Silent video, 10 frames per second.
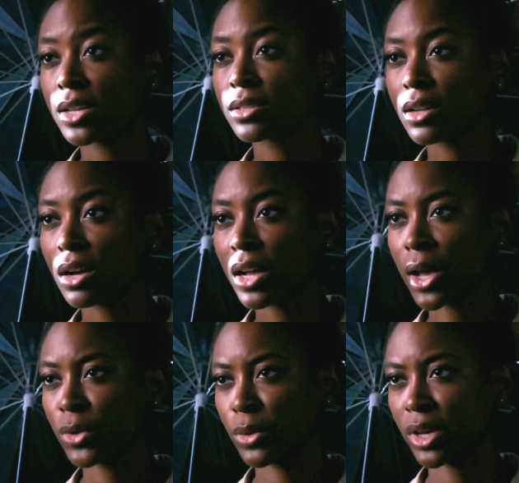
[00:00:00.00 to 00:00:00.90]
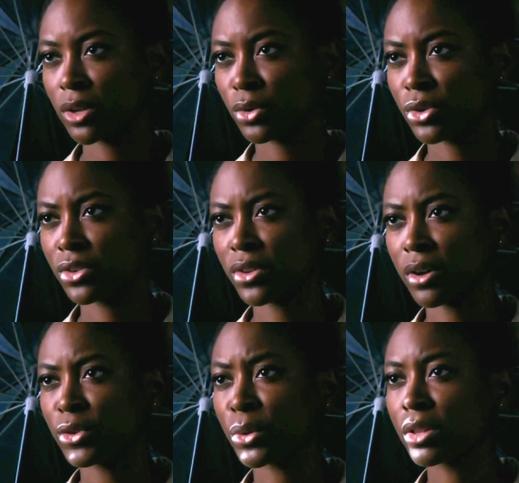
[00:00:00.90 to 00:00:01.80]
I saw how you handled
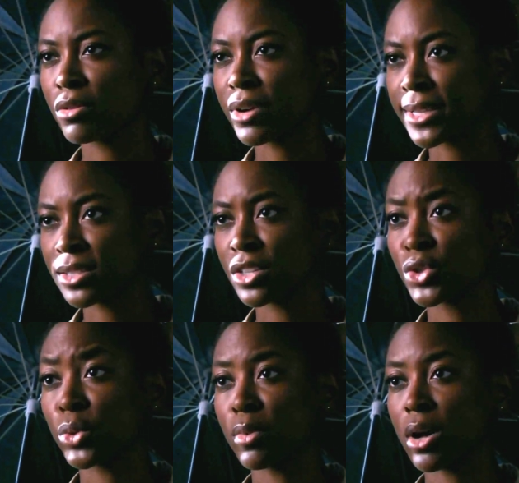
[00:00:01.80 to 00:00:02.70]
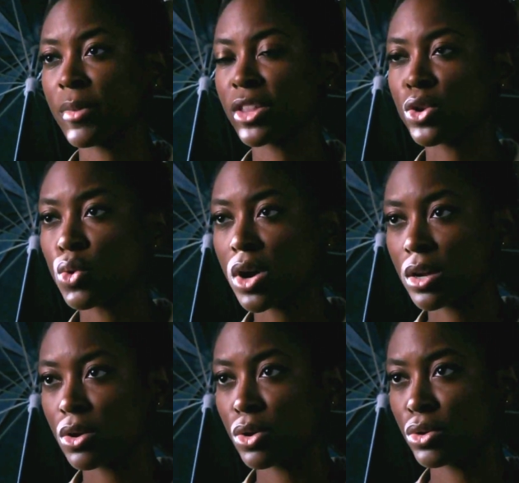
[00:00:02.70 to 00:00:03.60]
yourself during the Grand Central bombing, the
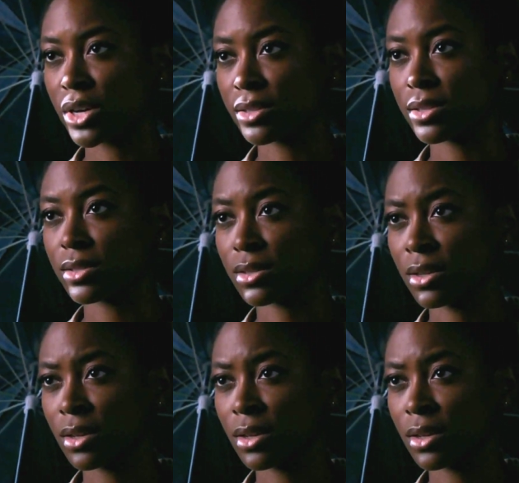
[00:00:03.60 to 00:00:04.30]
Quantico crisis.